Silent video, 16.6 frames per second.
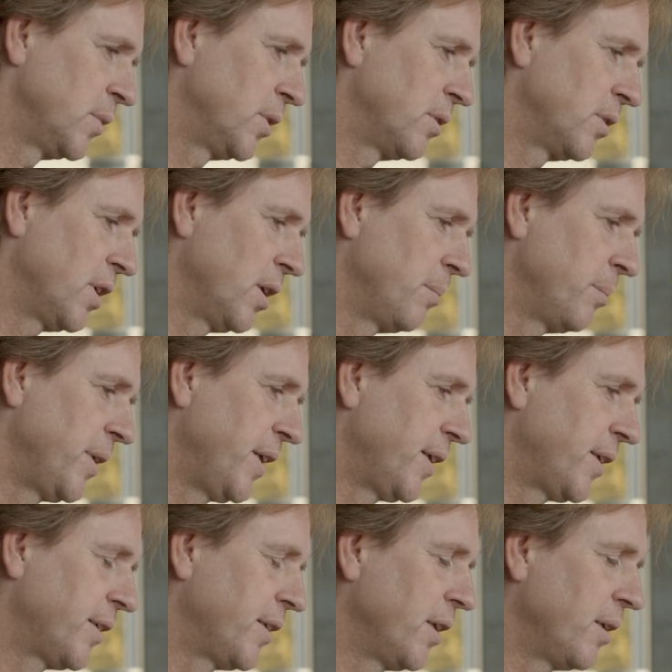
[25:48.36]
Can
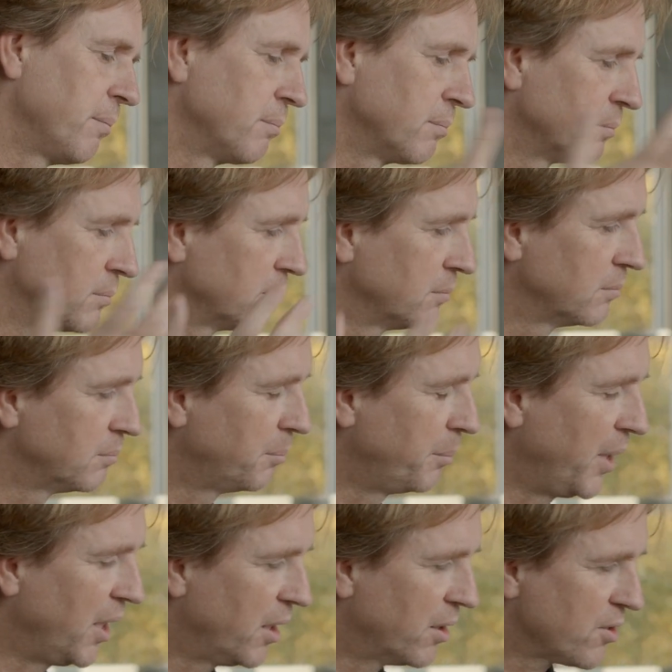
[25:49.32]
make them
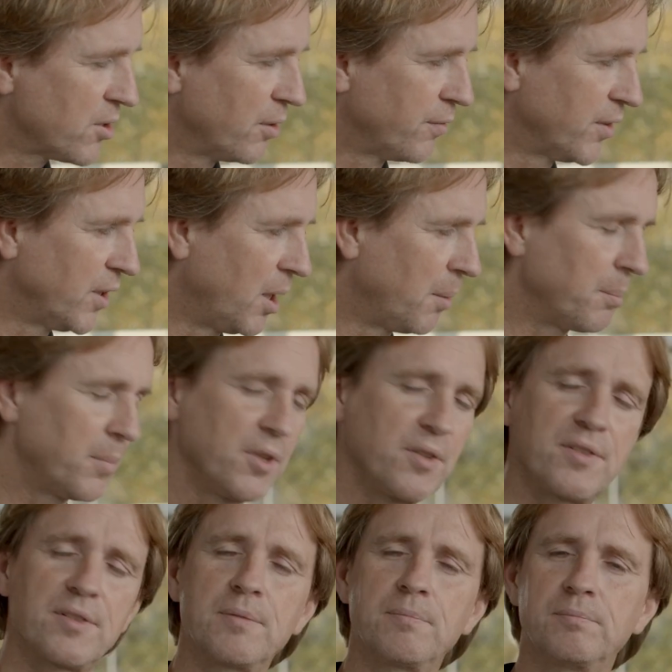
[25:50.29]
millions of
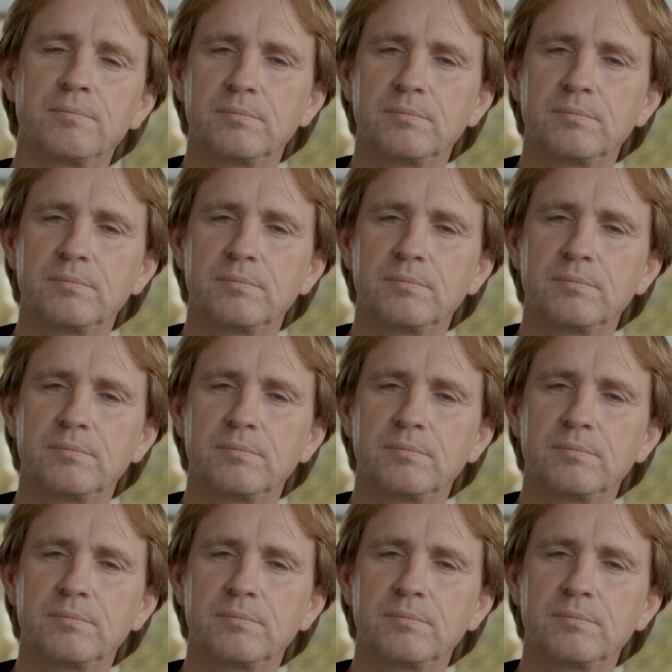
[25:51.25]
numbers.